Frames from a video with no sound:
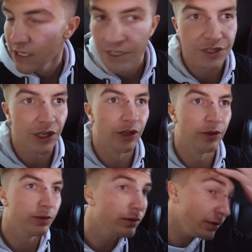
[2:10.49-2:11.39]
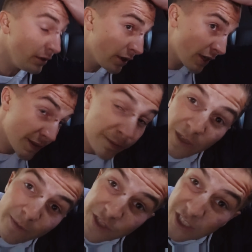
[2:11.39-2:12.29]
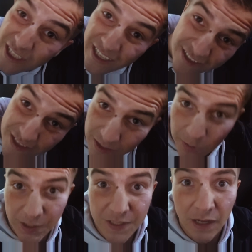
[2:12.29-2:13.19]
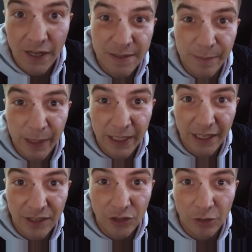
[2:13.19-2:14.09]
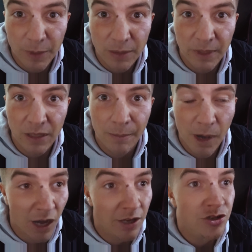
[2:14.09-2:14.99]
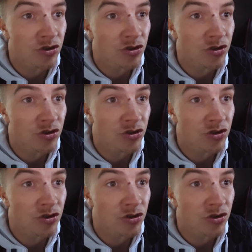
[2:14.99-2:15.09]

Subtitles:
So you guys are pretty much going to get to see what it's like to be in Europe in the middle of March,